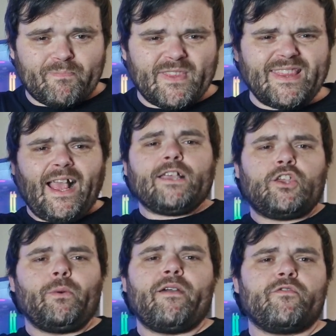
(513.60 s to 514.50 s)
thank
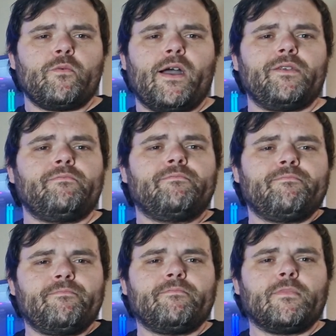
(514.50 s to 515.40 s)
you, everyone.
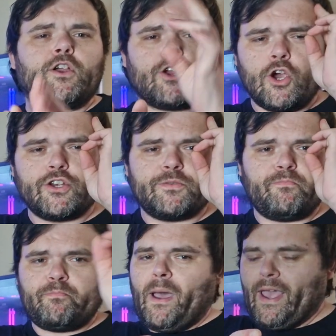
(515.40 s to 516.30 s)

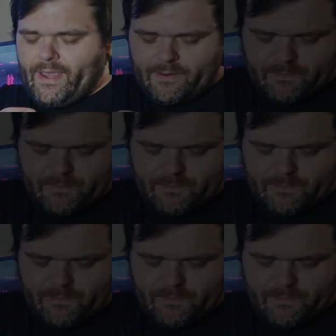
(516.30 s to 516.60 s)
Goodbye.